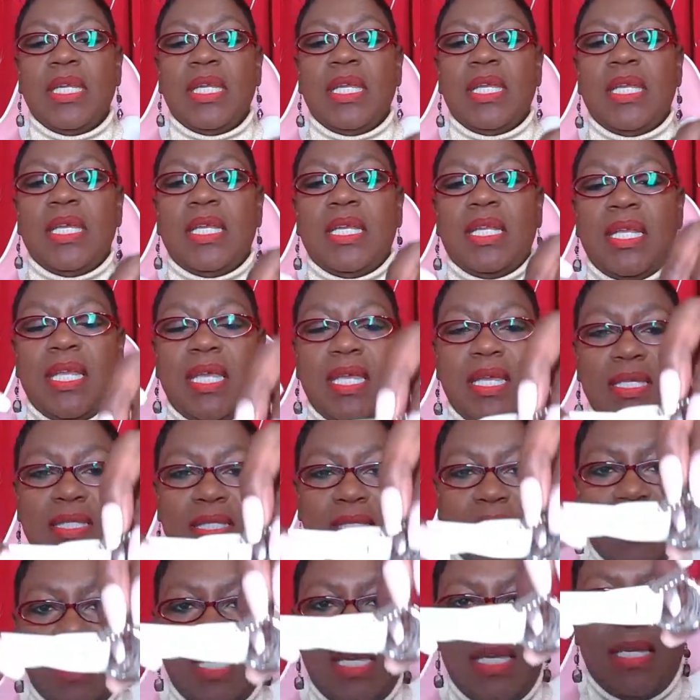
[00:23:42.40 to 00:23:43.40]
It
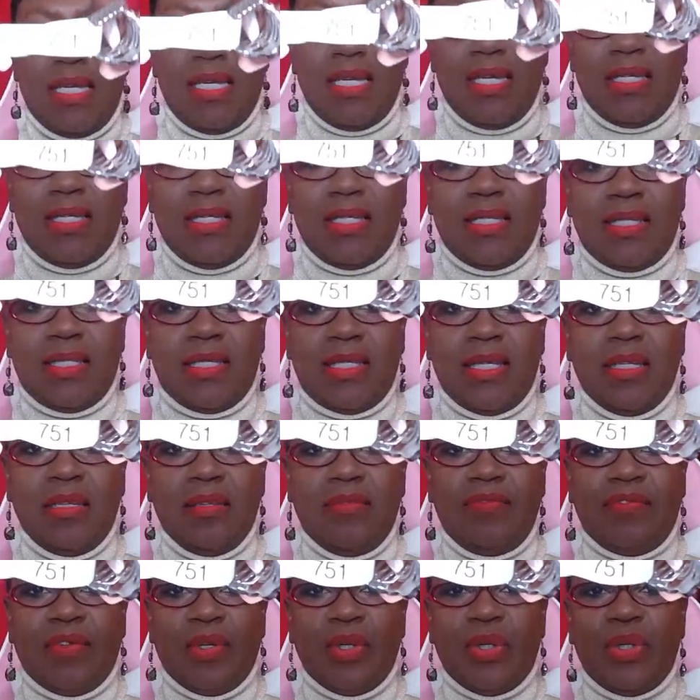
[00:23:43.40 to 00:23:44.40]
is a
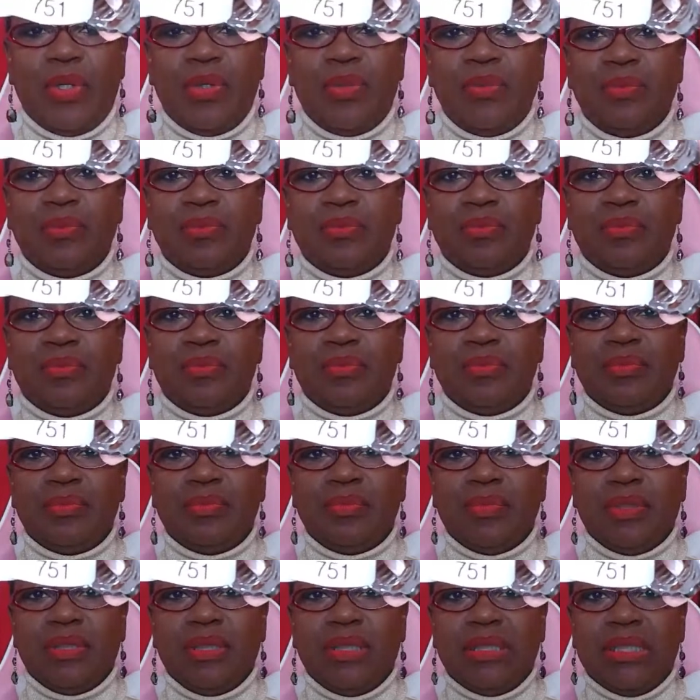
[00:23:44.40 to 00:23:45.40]
silver.
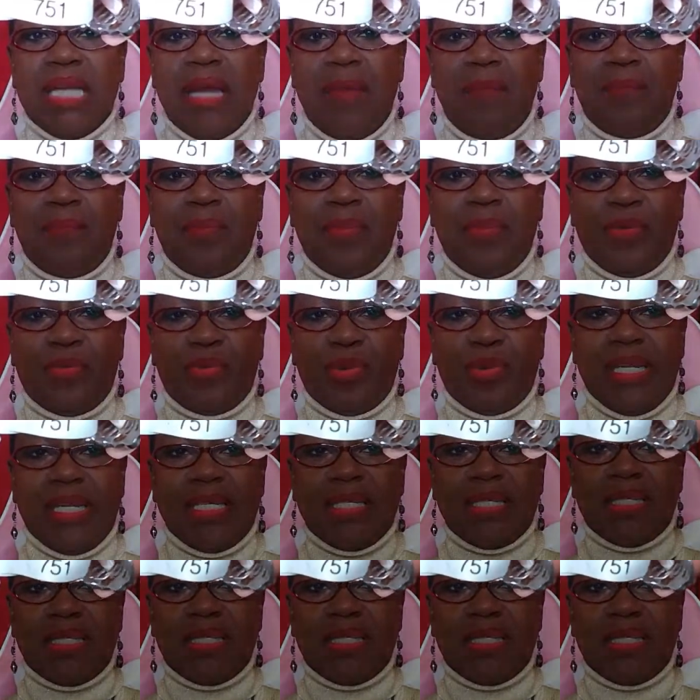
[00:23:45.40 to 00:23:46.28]
Yep, the ring is